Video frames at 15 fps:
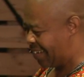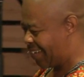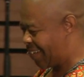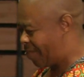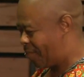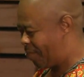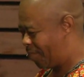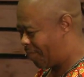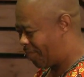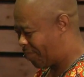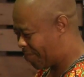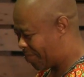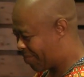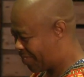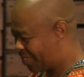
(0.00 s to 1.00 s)
you.
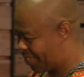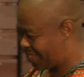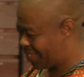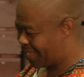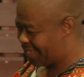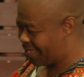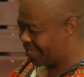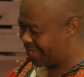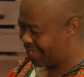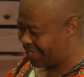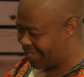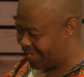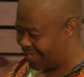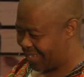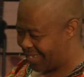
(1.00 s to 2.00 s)

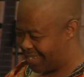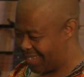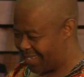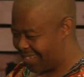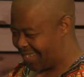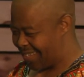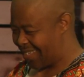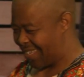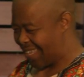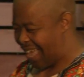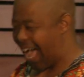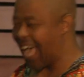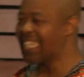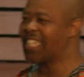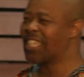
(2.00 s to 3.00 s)
Amen.
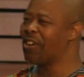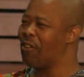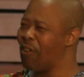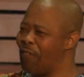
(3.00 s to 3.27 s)
If the